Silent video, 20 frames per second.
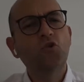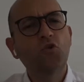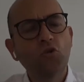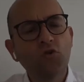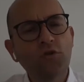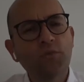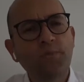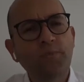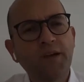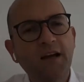
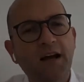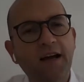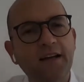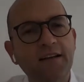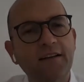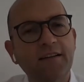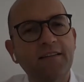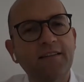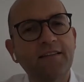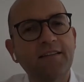good
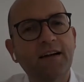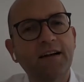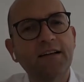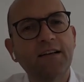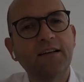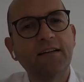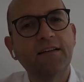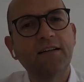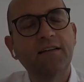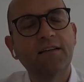behind
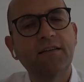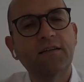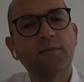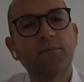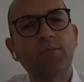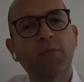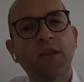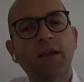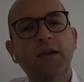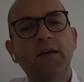
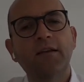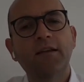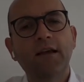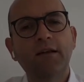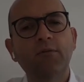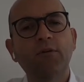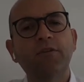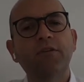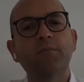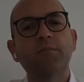science.
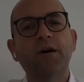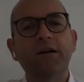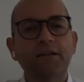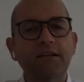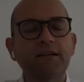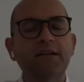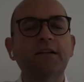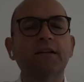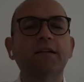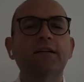That was in
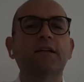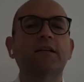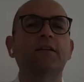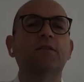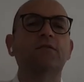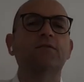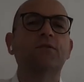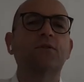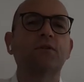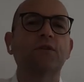particular
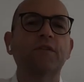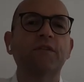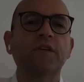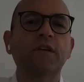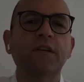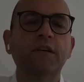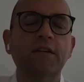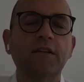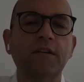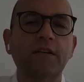then, of
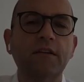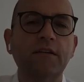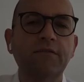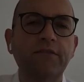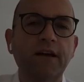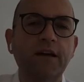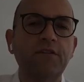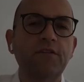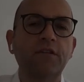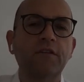course, the
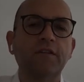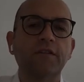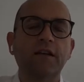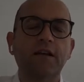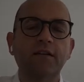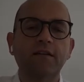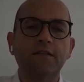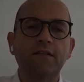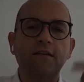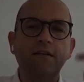fascist
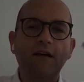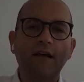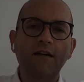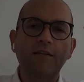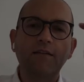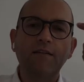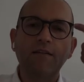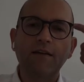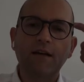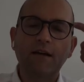and the
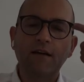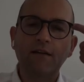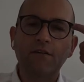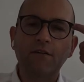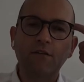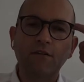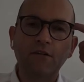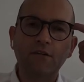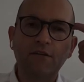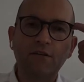Nazi
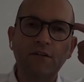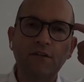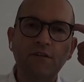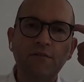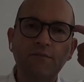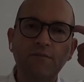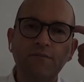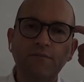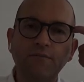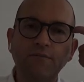ideology.